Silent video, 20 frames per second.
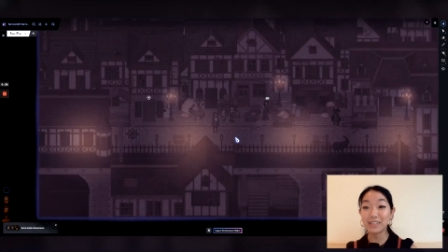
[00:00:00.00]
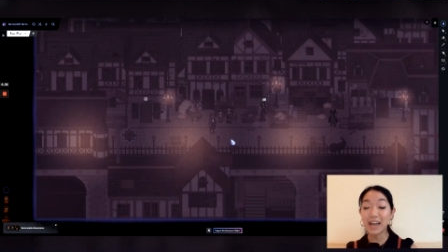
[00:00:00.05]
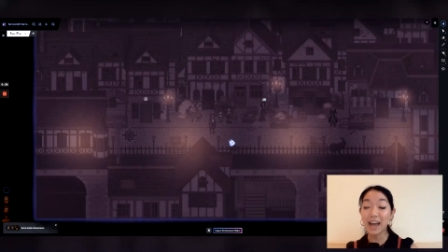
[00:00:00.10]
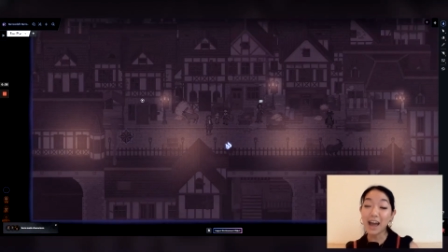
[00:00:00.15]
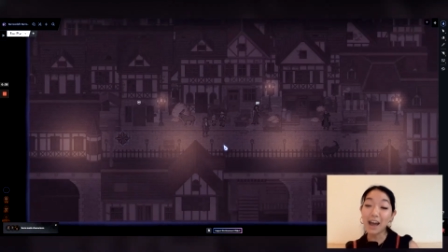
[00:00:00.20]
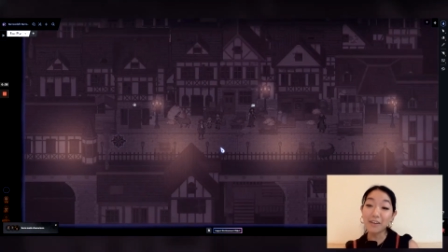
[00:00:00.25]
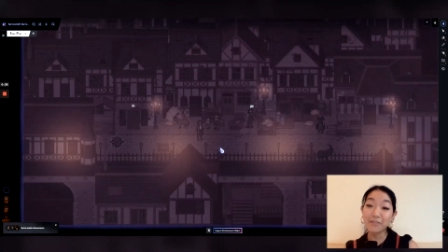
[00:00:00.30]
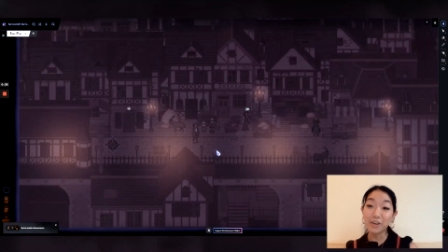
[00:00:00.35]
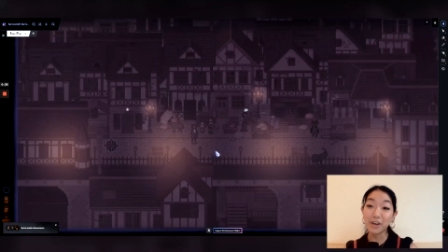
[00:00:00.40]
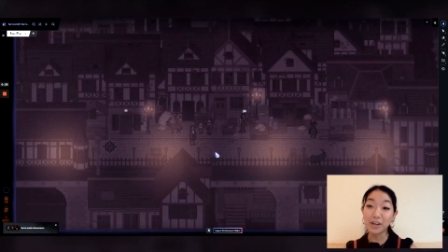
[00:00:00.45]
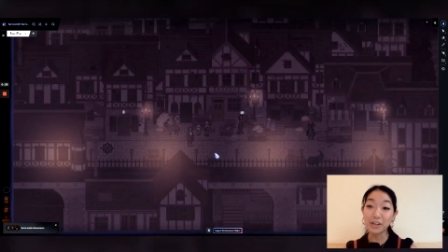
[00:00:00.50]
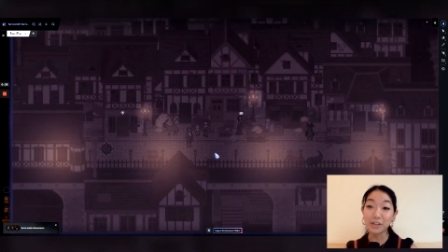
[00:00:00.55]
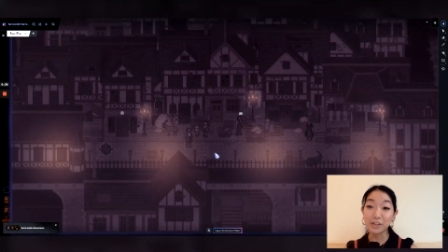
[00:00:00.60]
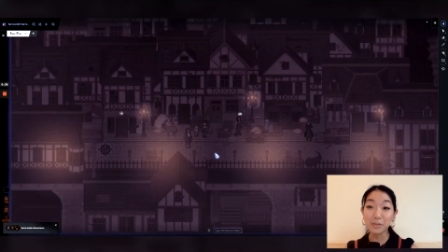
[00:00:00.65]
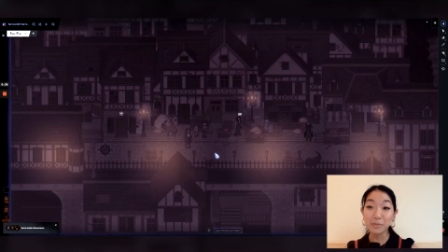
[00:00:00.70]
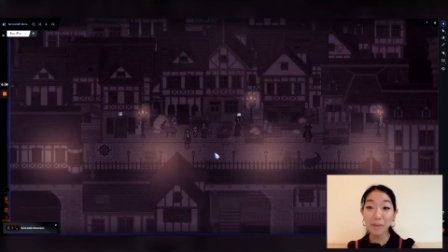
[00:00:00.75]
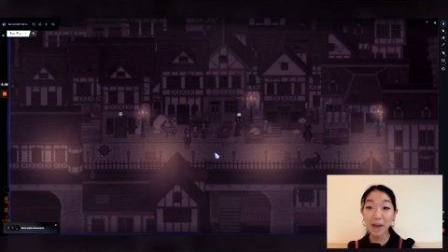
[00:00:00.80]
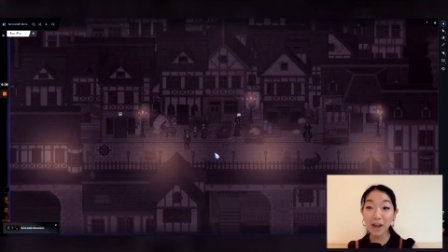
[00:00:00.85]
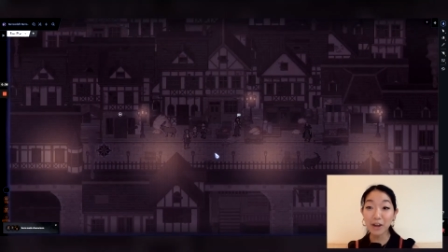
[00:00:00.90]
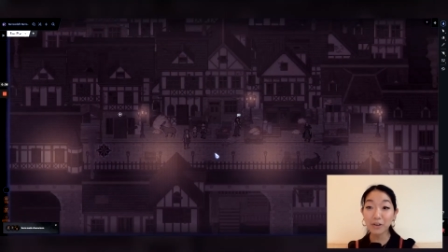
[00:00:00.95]
have on in the
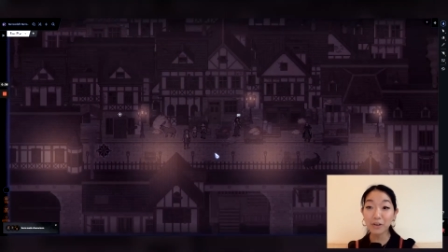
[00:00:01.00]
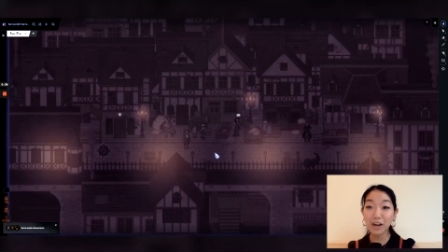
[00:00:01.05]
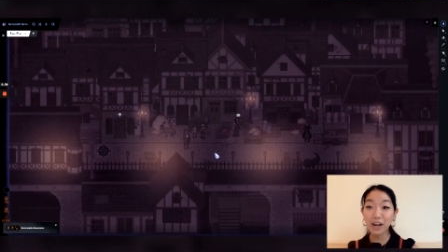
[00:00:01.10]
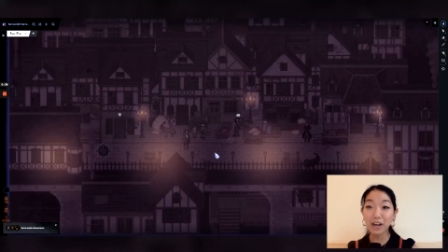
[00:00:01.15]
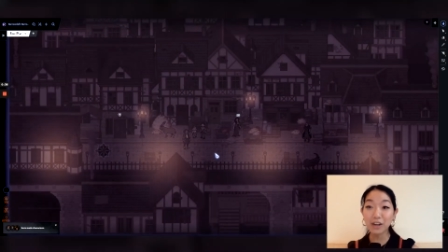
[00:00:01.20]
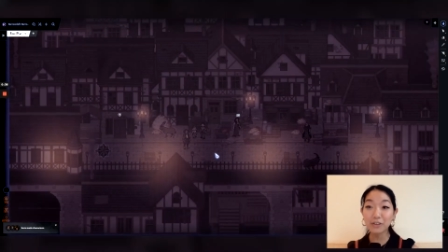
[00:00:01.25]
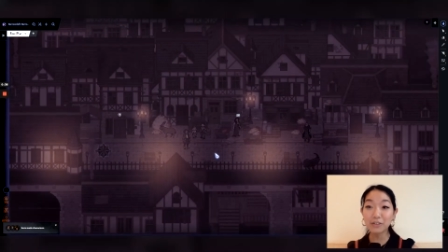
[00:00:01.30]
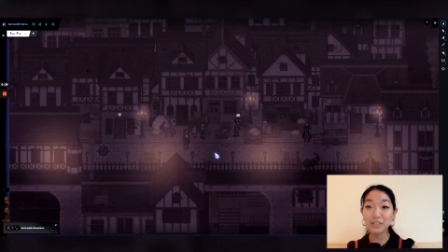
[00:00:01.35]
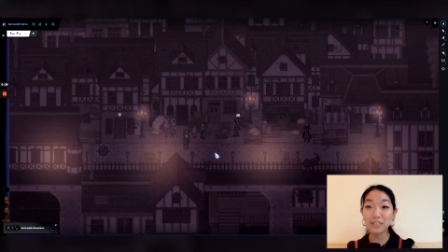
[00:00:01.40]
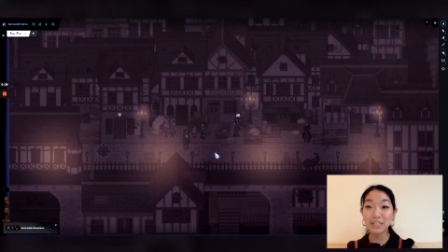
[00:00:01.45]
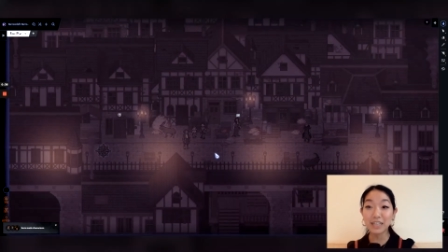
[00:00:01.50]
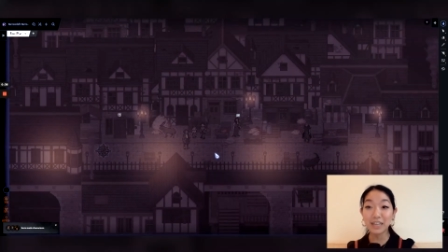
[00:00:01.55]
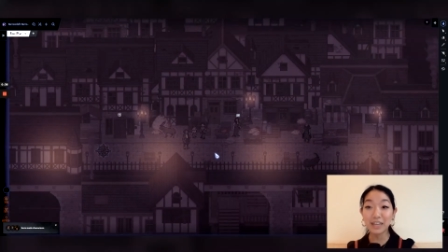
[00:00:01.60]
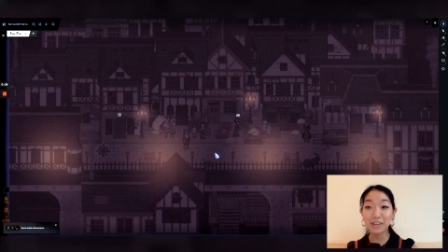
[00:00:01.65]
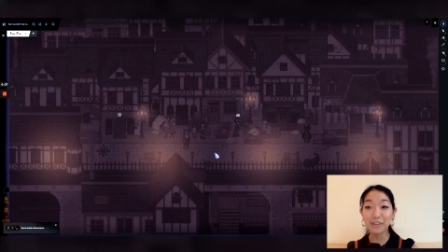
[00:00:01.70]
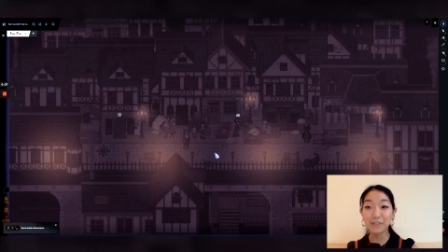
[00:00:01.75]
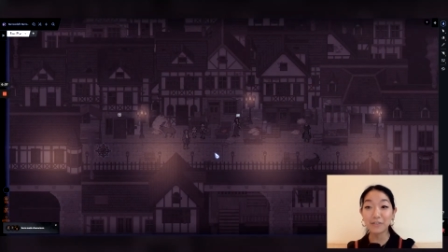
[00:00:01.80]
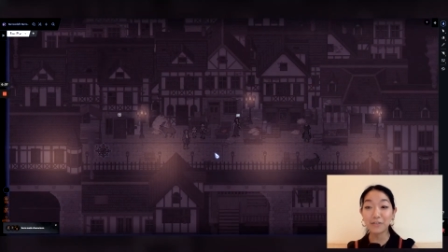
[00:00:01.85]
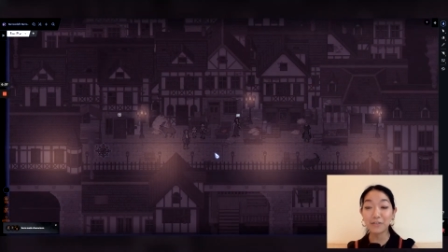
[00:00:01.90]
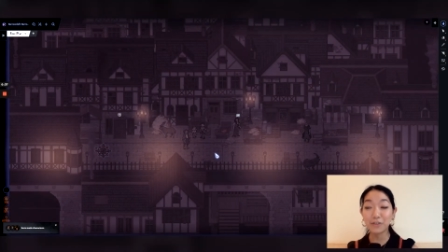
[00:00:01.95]
background
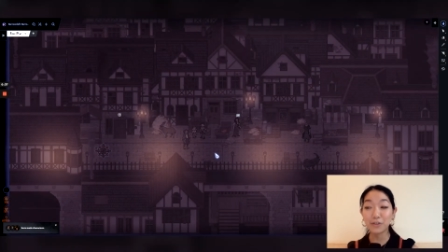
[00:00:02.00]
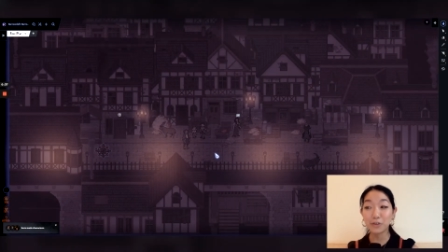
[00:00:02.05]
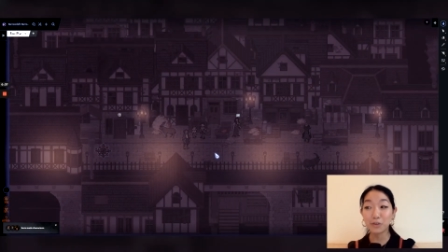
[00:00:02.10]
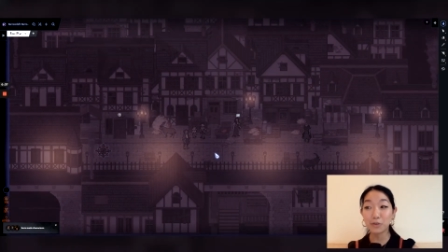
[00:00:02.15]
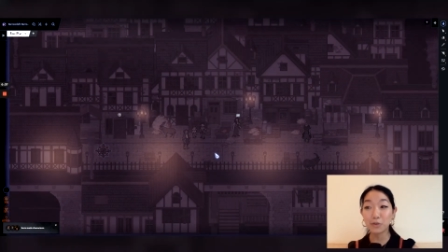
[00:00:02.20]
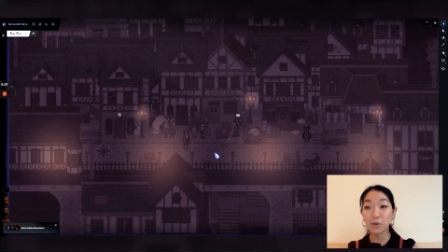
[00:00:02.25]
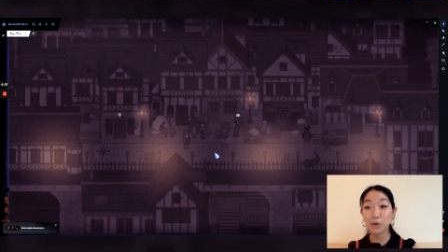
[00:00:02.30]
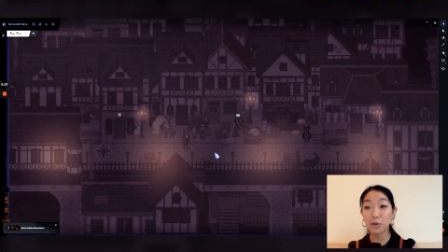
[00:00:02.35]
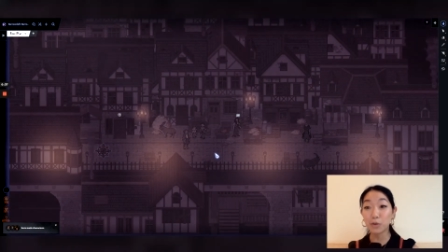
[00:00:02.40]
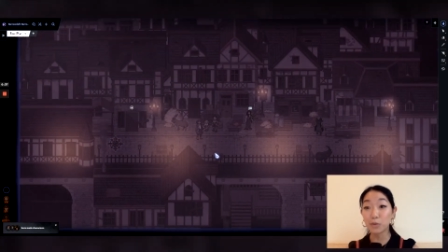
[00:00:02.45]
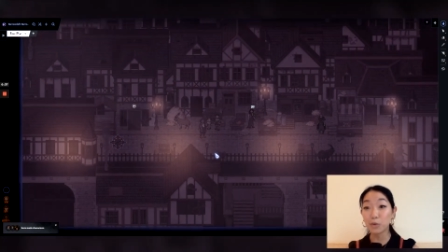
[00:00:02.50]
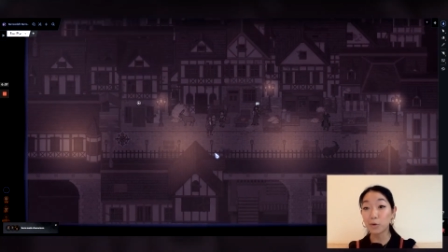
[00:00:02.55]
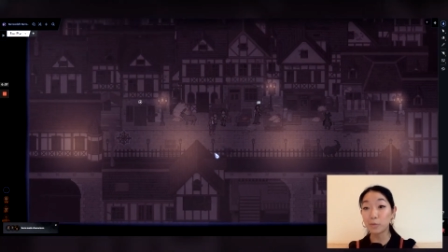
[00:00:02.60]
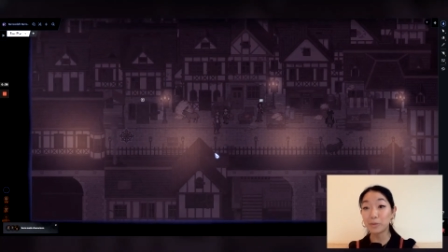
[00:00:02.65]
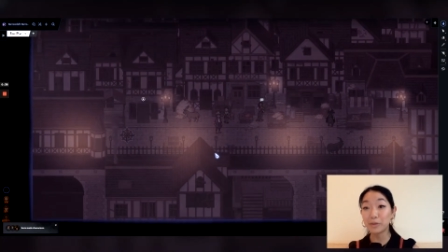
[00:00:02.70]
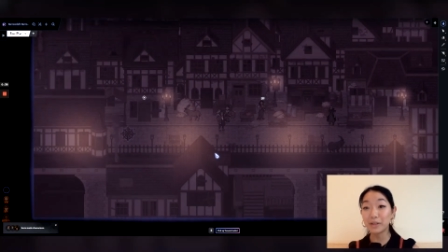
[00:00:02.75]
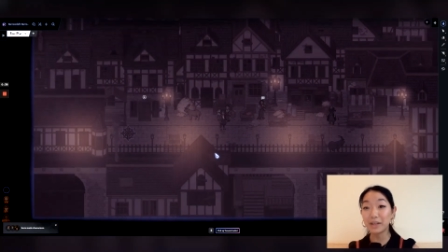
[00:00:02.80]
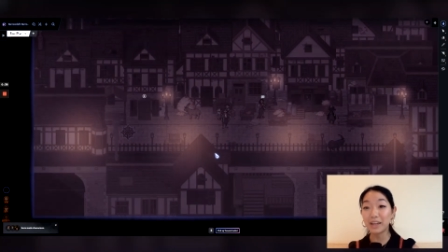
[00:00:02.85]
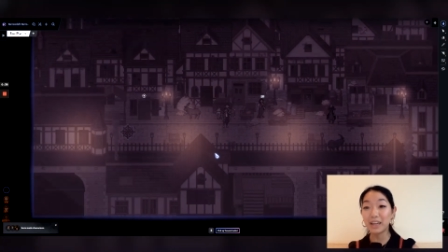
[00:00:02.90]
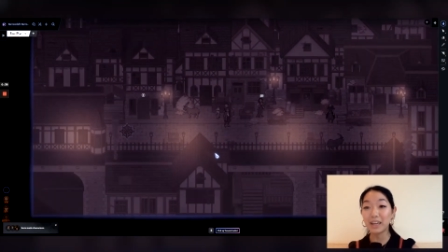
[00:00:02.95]
if you are
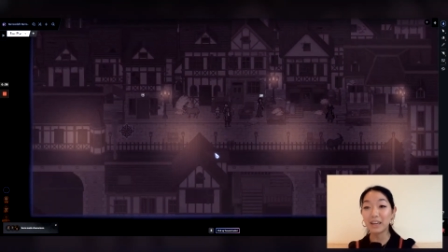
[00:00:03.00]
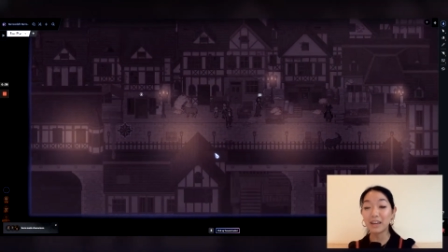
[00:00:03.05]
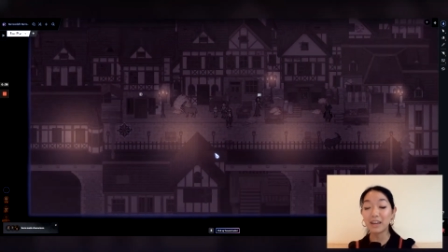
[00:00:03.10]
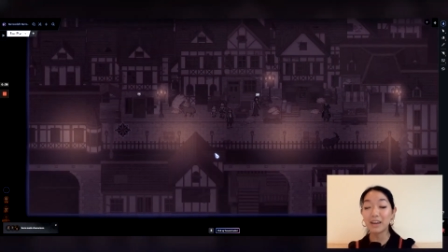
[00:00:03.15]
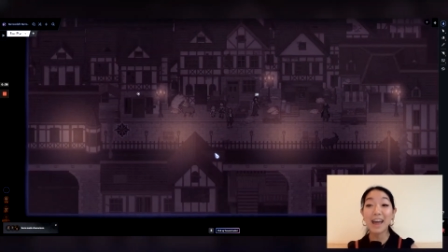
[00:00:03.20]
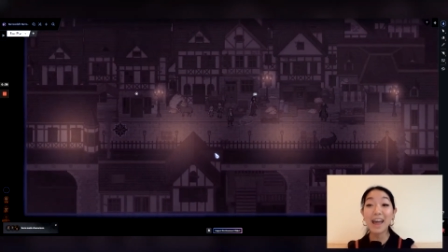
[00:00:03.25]
role-playing